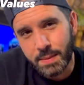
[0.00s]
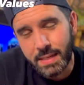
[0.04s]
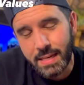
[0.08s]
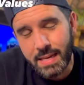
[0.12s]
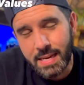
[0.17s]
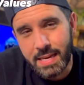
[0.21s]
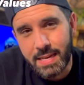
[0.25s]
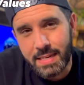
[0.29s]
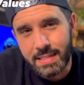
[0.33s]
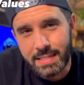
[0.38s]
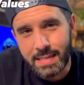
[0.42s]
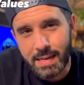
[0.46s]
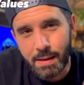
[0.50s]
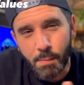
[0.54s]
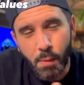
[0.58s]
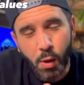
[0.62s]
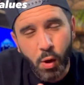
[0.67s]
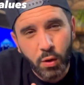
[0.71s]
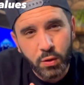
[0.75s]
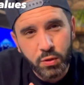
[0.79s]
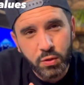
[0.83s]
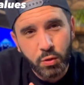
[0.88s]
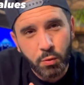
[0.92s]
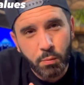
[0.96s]
keys, and I'm
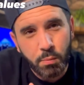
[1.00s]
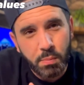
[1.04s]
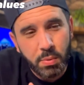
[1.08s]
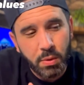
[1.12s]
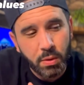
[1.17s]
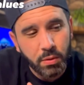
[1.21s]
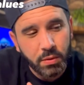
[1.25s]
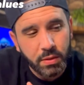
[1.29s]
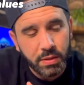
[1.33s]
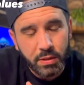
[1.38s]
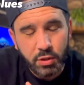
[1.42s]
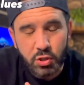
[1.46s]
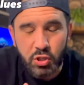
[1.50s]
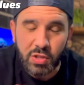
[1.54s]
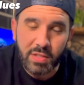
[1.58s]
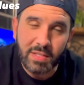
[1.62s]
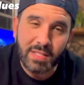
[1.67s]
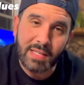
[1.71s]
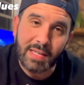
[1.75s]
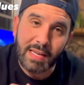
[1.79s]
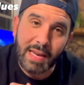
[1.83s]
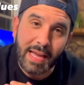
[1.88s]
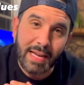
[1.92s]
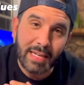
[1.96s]
also building
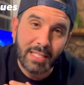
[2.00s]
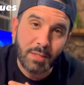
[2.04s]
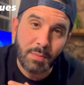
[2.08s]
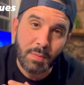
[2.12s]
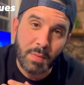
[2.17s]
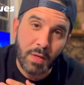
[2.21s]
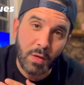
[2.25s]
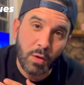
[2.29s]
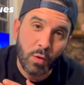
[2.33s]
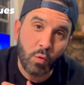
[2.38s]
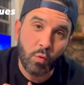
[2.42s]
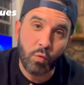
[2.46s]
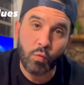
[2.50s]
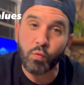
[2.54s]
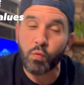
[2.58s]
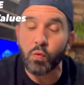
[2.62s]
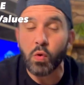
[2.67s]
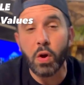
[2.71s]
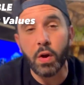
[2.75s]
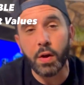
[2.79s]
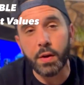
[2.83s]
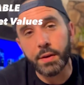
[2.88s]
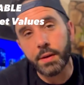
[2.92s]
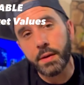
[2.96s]
just an X-Men
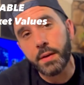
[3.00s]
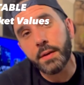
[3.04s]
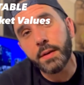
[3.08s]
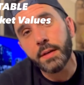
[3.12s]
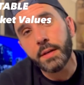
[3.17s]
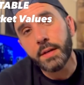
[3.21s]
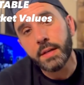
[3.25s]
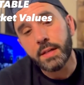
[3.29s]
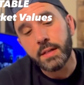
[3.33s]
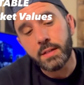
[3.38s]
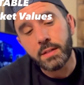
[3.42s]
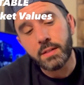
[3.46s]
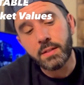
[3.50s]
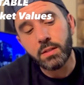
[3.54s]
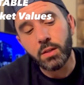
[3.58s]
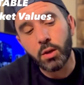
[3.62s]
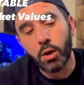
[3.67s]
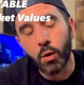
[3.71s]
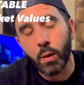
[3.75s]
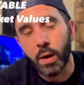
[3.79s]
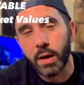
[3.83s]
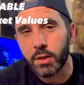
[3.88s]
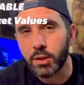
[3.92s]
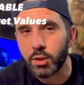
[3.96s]
run.
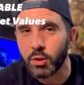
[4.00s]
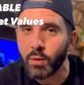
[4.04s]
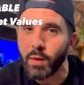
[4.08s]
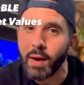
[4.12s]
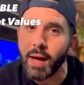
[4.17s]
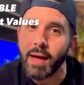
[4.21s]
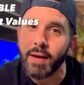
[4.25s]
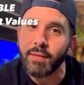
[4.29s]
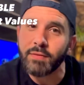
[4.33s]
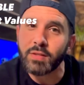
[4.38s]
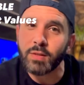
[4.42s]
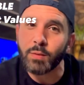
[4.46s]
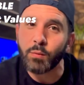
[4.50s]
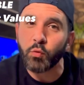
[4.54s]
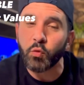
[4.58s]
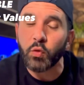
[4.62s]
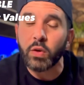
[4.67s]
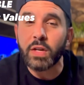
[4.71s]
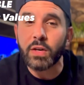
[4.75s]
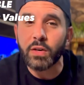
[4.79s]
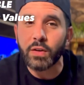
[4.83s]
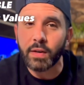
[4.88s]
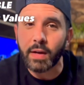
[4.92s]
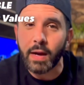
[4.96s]
So I do have some
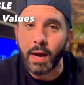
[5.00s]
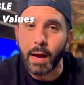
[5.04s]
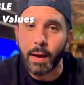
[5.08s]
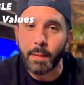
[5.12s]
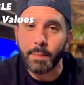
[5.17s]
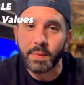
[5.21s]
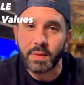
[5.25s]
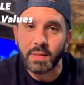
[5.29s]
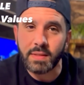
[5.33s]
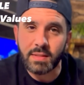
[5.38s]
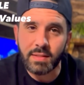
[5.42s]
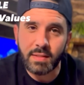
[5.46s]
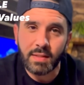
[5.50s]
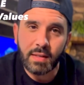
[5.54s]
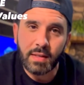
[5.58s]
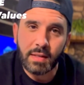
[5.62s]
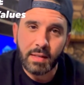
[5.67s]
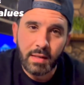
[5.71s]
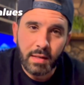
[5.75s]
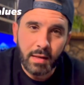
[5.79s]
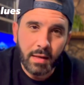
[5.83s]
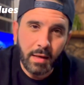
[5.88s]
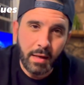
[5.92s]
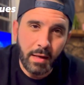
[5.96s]
reader copies.
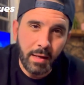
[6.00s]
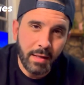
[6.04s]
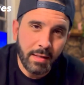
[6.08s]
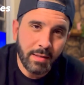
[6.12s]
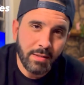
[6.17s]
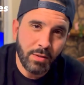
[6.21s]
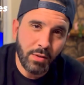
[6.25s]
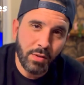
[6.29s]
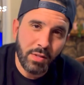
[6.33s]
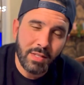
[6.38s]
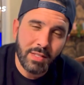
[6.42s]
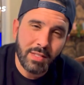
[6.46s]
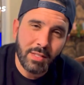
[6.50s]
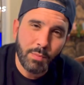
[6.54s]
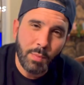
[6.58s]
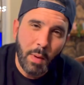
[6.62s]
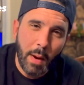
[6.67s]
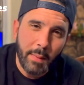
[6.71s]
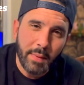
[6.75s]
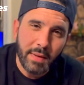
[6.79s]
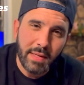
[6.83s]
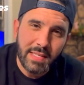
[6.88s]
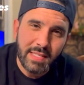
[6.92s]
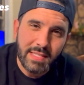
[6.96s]
So this is
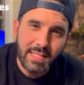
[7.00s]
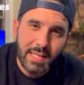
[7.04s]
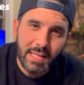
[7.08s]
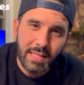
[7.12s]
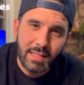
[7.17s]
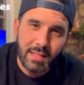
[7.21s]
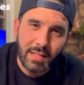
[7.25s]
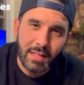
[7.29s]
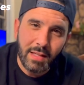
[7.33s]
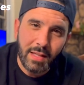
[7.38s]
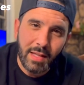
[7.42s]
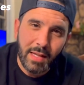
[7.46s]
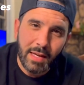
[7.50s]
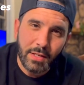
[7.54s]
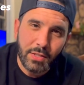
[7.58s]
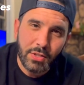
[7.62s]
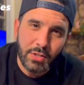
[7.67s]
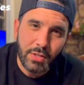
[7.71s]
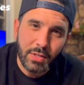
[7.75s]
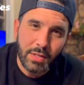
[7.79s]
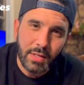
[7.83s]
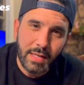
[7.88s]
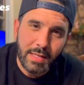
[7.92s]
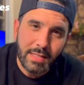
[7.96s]
probably gonna stay in the
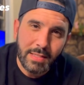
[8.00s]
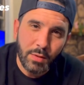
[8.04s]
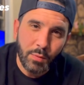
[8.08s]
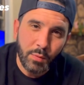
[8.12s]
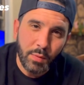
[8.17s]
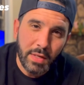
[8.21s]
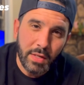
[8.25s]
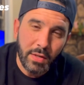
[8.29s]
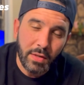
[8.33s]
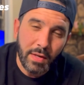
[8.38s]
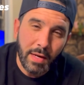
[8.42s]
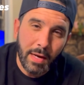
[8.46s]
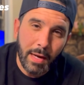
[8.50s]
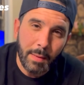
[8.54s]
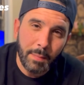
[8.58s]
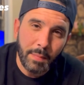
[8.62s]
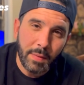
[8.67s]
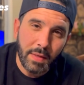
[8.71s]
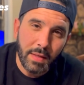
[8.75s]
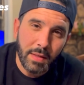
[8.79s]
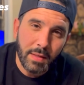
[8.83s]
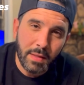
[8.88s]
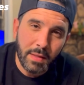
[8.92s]
collection as a reader copy.